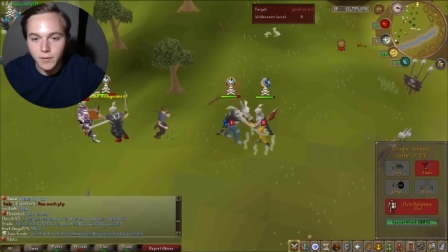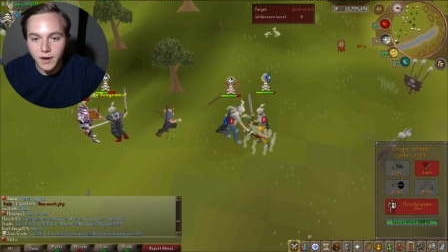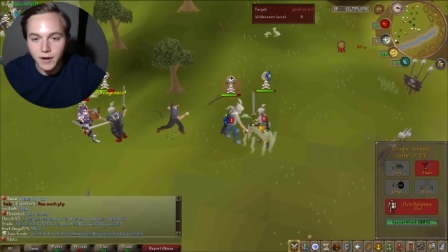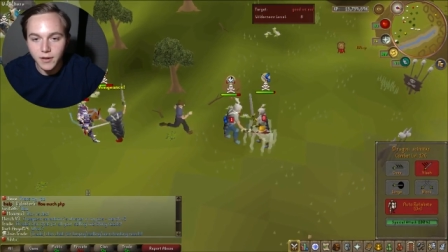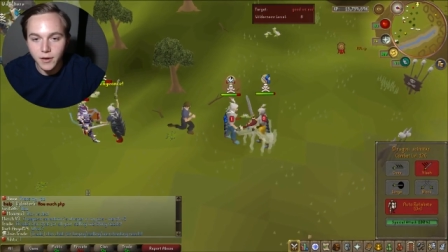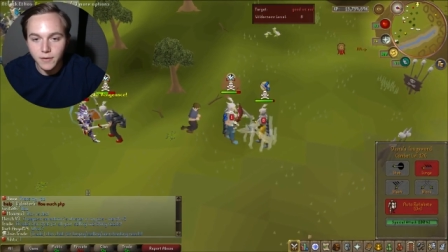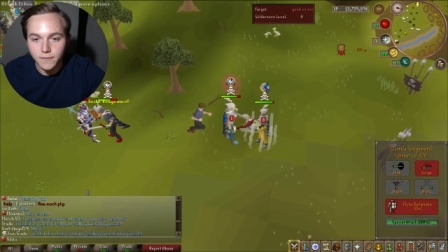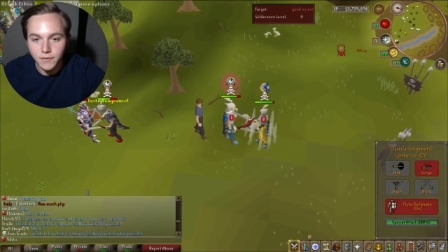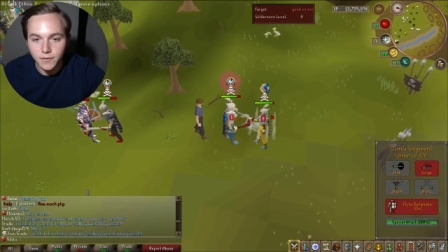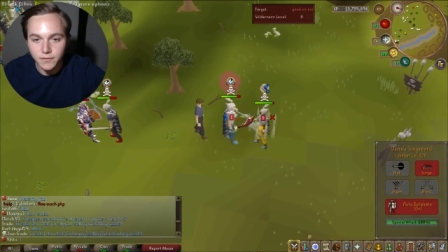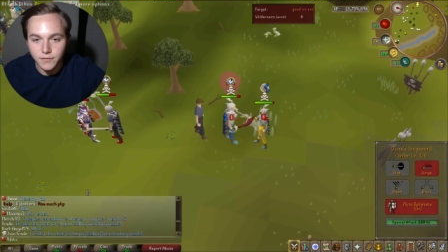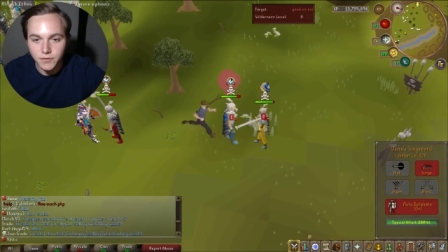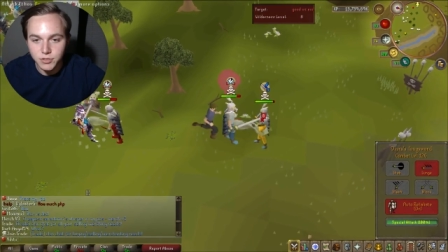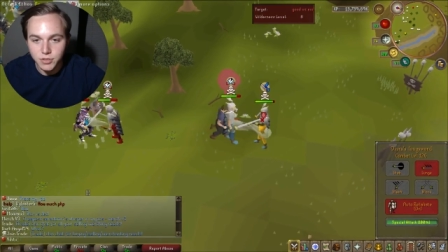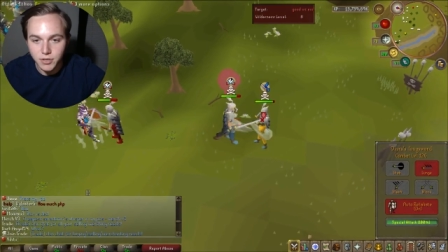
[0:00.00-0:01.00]
We gotta go for
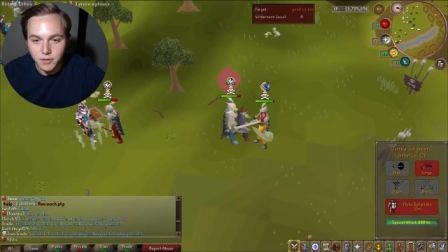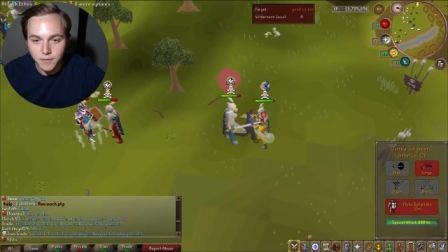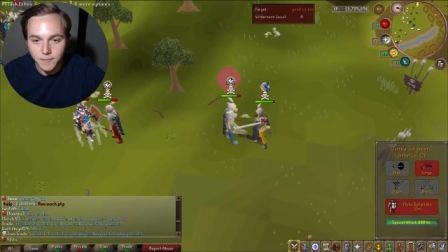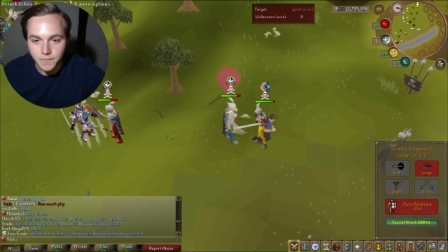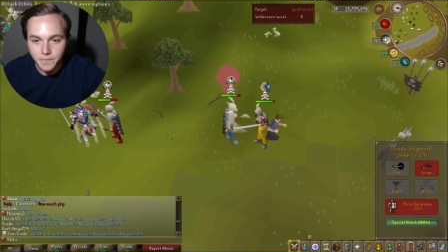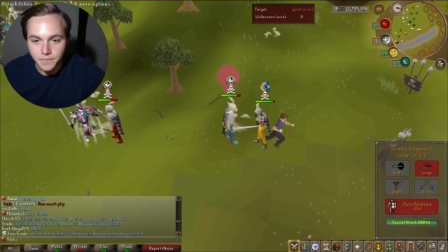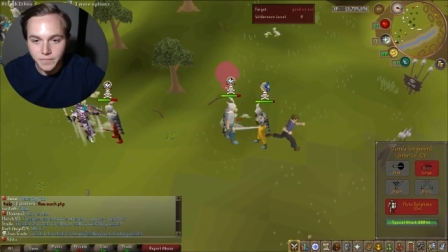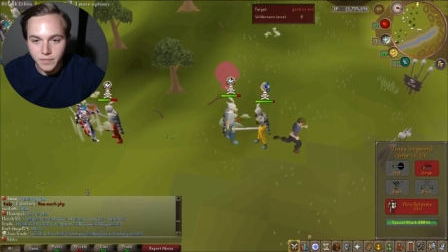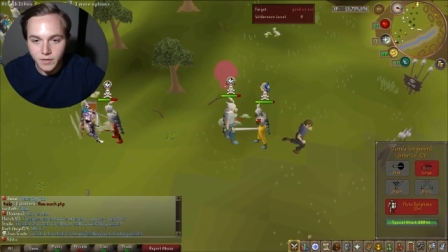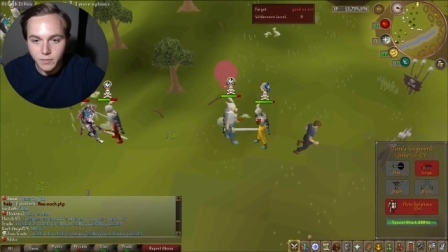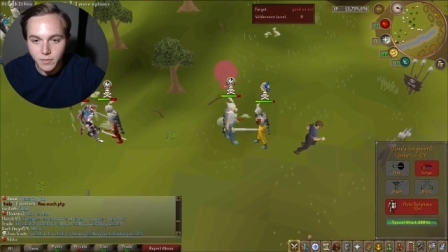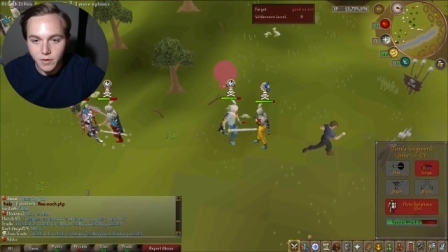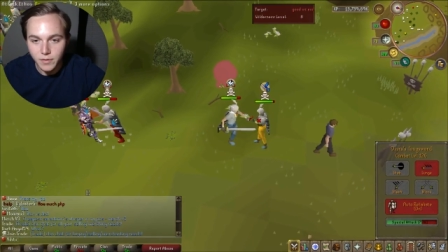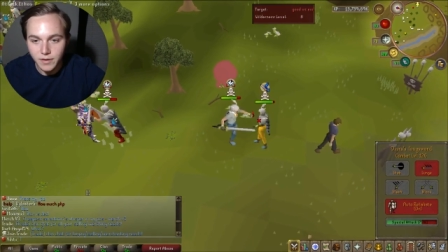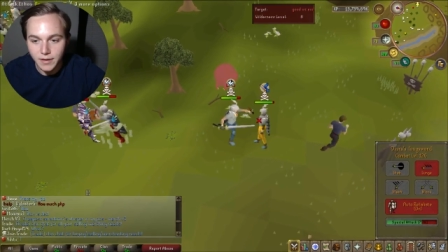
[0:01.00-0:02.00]
this for sure.
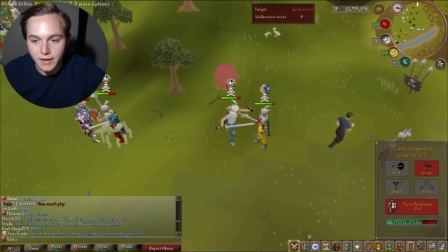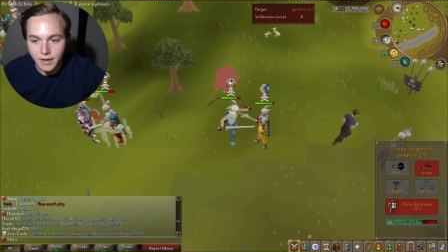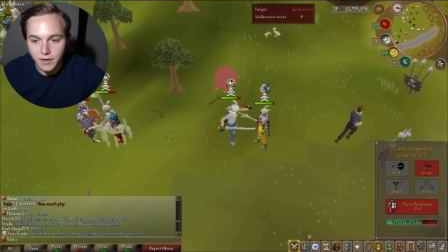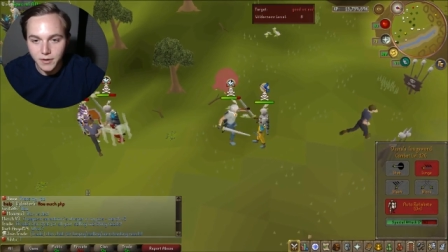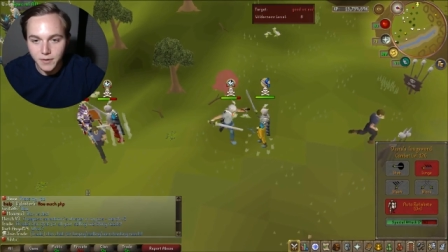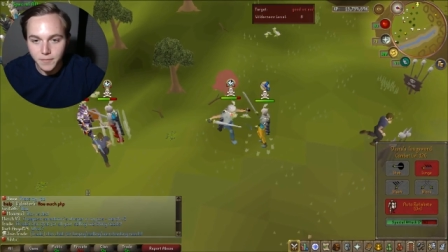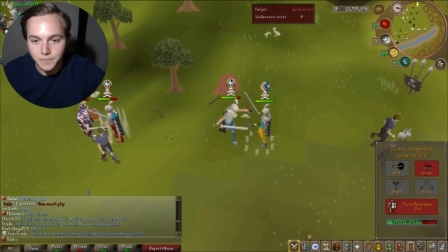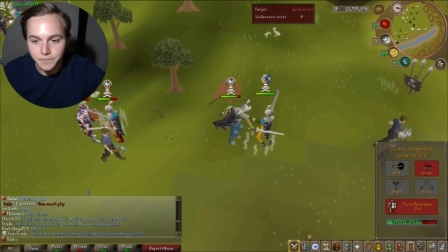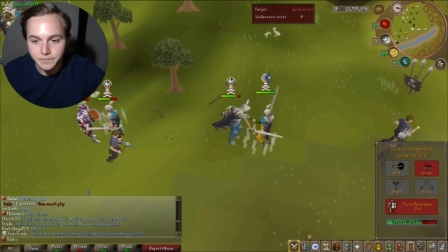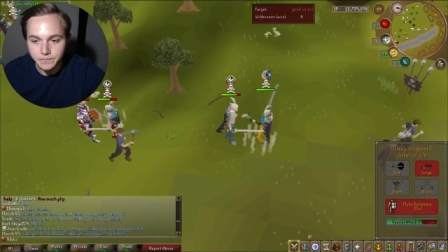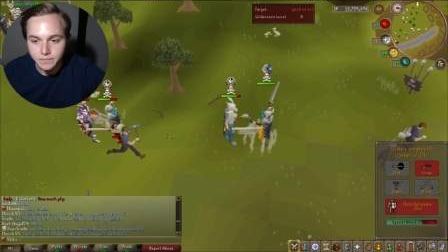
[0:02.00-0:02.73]
Come on, we can get her.